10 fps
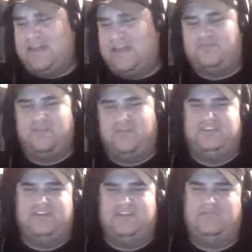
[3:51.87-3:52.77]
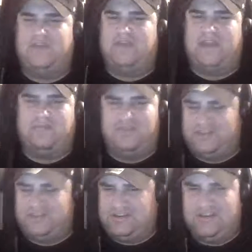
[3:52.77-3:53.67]
Got to pressure him. Got to
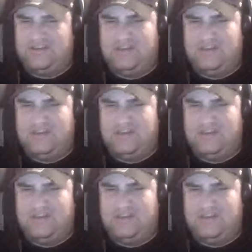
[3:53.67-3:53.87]
pressure